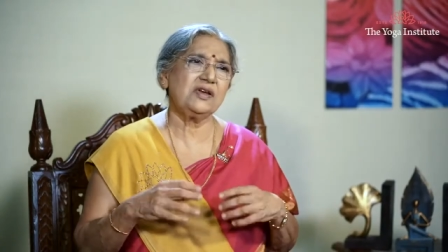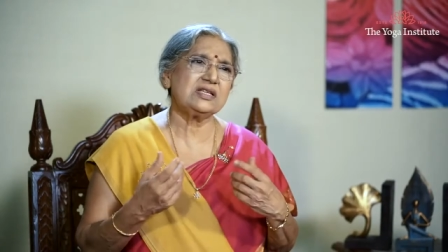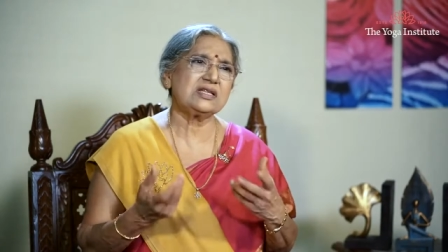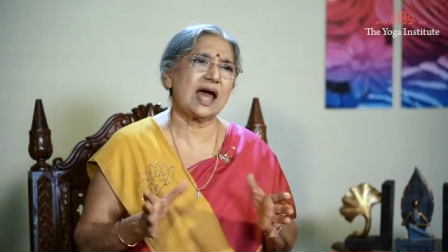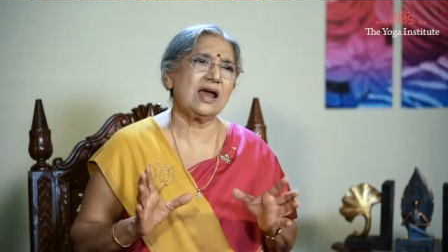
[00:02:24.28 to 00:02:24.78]

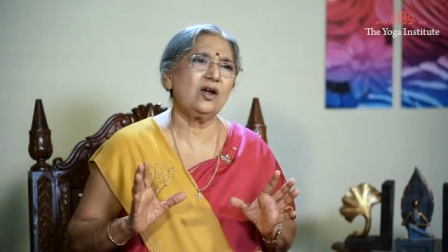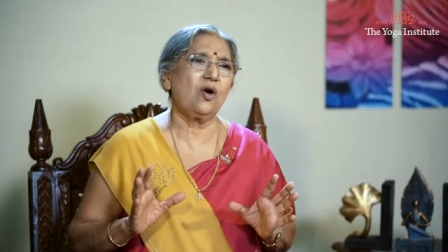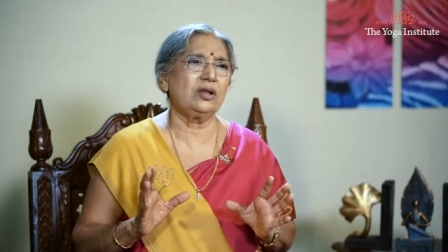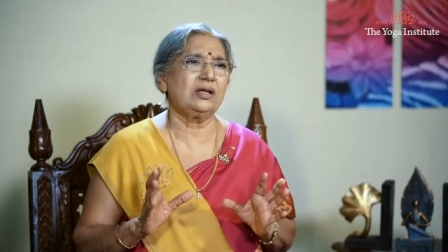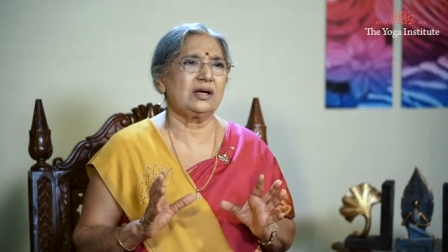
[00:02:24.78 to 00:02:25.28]
feels tired
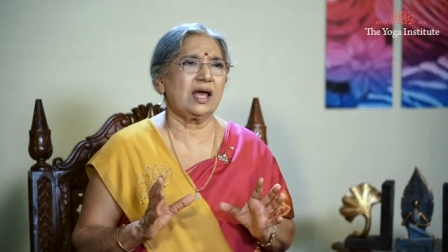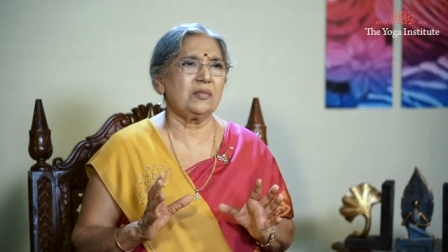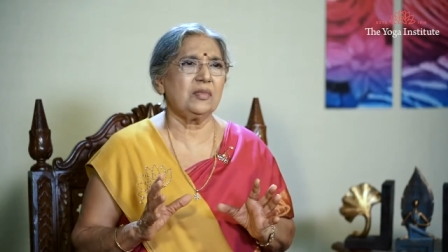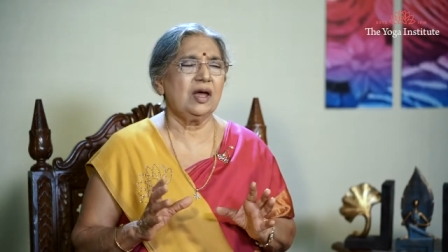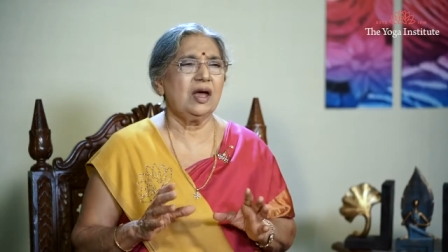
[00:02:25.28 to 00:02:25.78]
all the time,
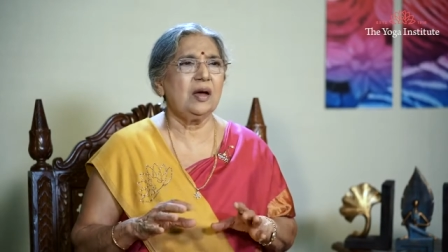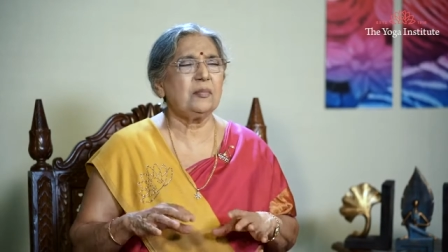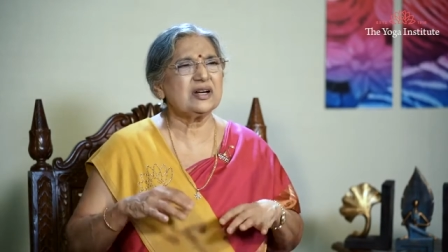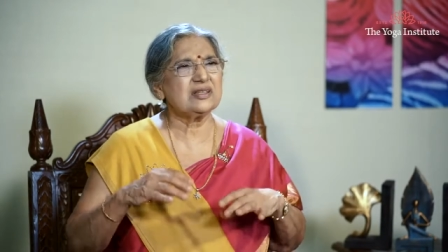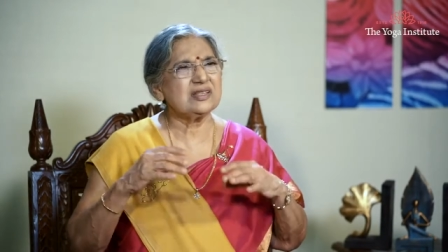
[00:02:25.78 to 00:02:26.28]

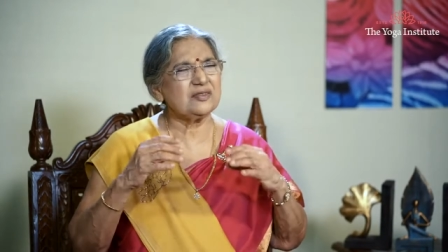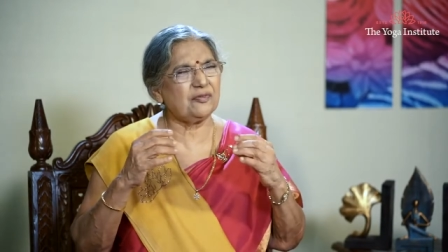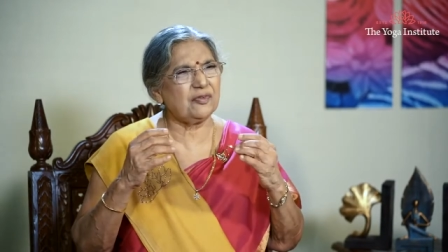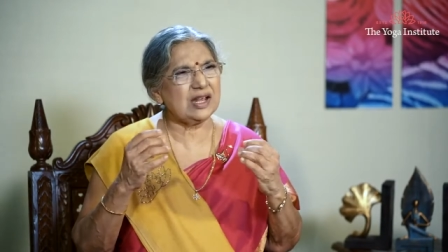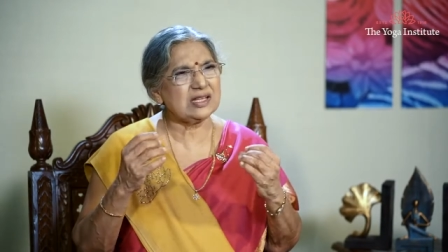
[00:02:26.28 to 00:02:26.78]
person
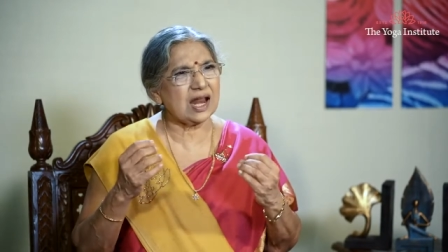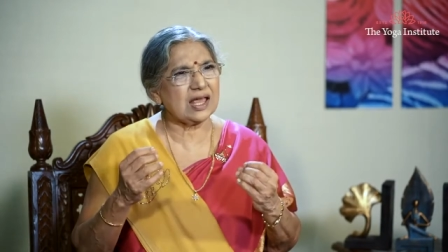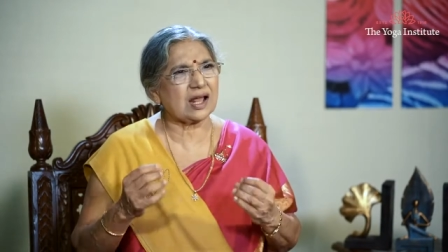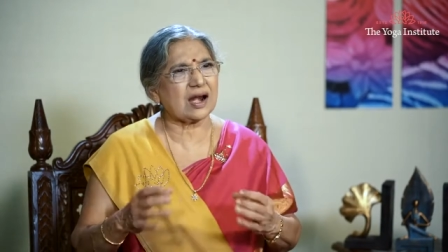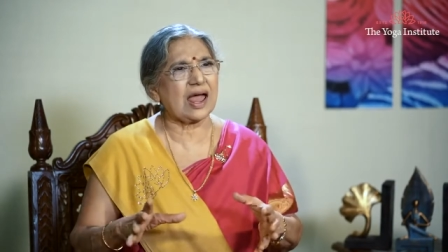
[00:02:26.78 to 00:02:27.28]
feels
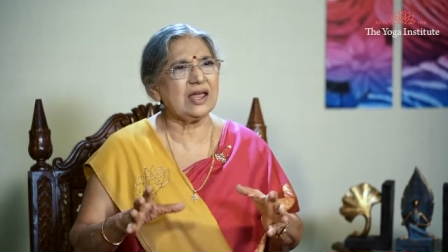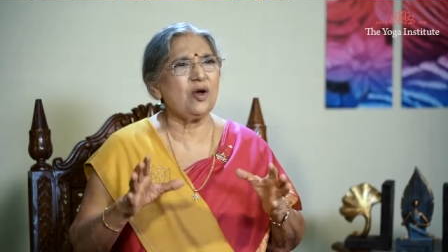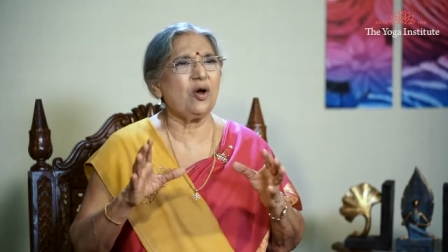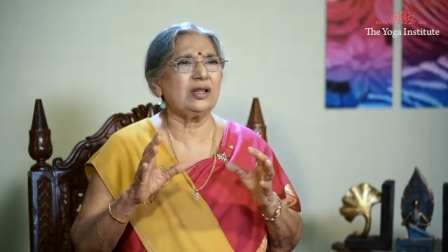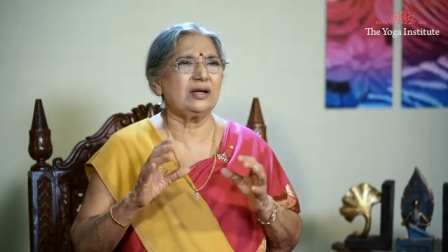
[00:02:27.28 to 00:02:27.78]
like crying
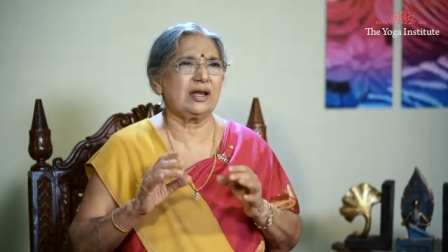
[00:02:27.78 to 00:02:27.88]
all the